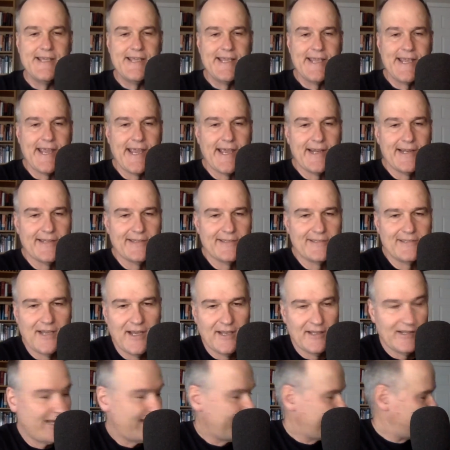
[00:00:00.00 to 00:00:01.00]
and it's
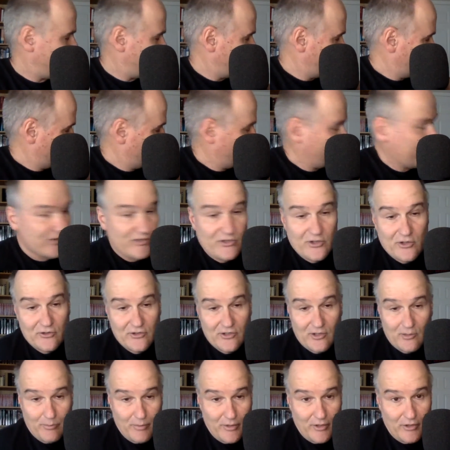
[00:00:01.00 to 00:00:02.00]
not like Ken Rubin's
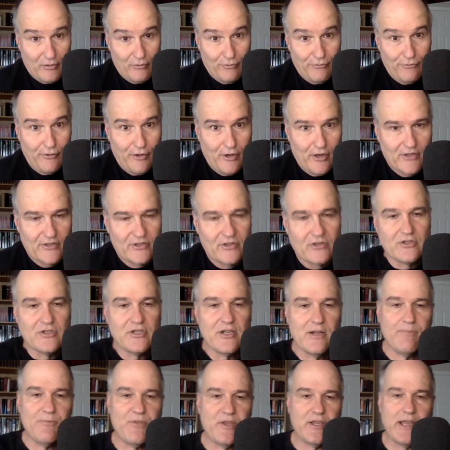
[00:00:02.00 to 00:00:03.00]
using bigger font or
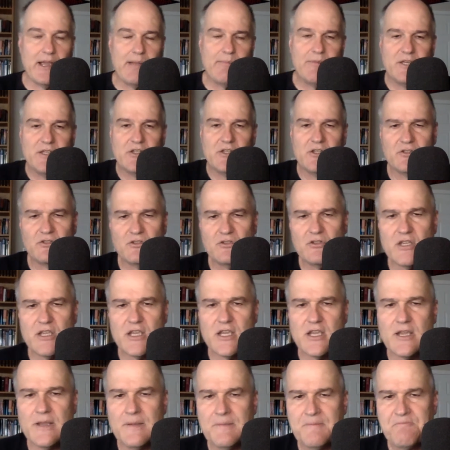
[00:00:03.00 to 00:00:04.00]
something. I mean, this
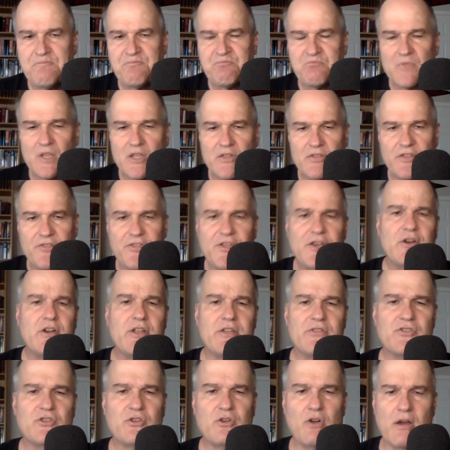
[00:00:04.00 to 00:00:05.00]
the the theory
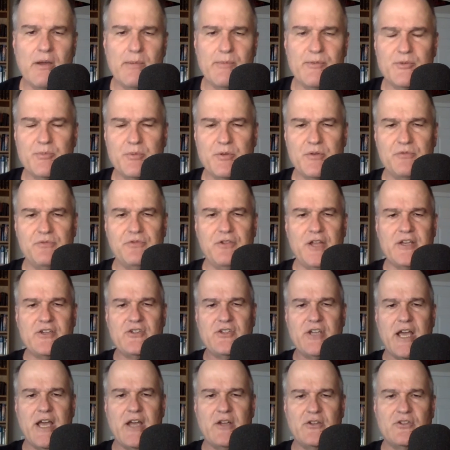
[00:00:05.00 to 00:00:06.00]
of Scrum has been
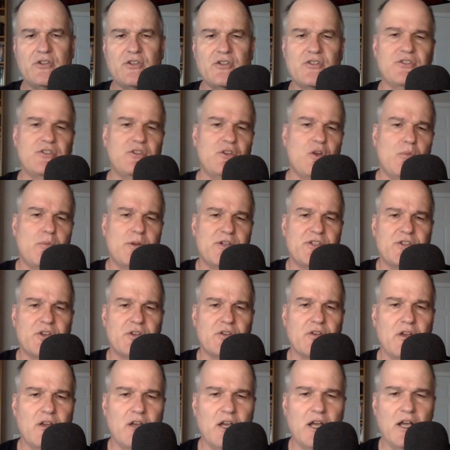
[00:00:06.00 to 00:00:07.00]
fleshed out to so much
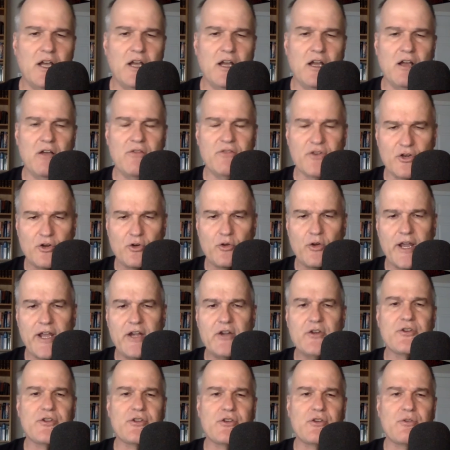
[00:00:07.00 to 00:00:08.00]
uh, of a
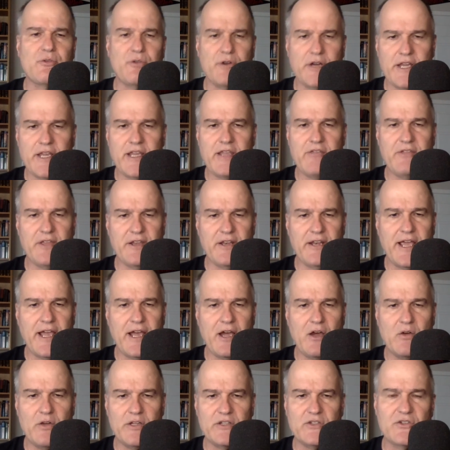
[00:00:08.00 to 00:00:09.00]
greater degree that
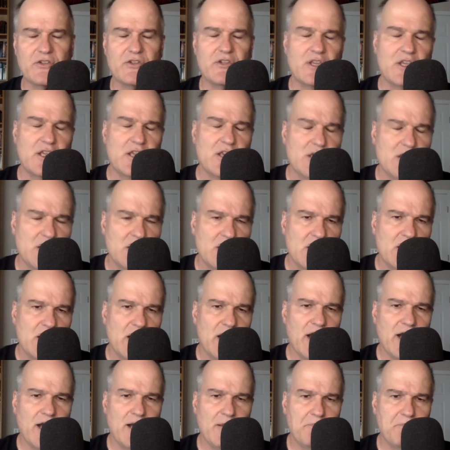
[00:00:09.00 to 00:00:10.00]
now it's
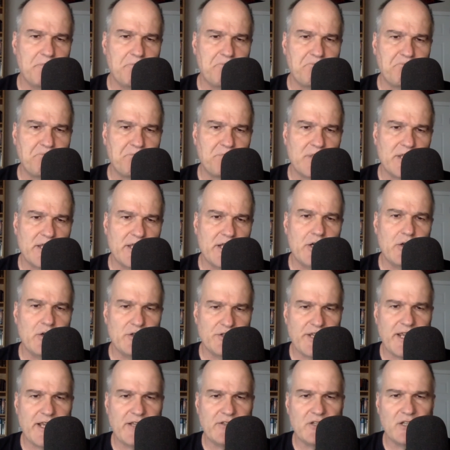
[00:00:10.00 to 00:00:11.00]
um, you know
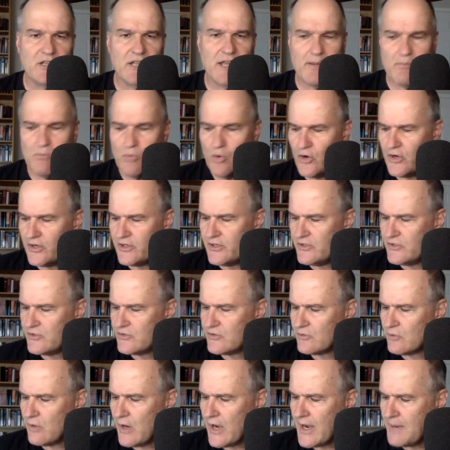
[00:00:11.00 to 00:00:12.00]
it takes a lot more to
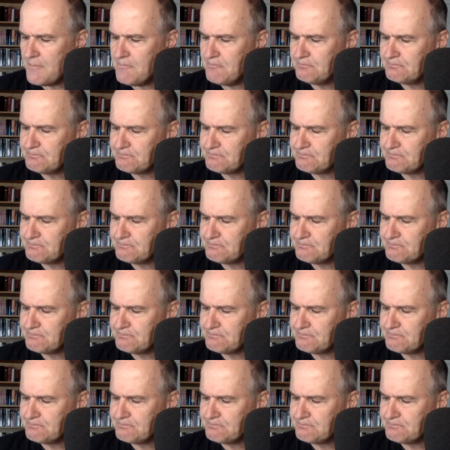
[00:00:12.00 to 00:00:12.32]
describe.